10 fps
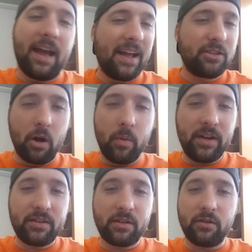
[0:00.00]
As
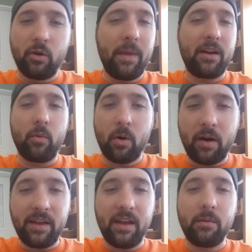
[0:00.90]
always, no matter where
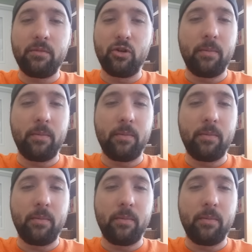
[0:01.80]
I am,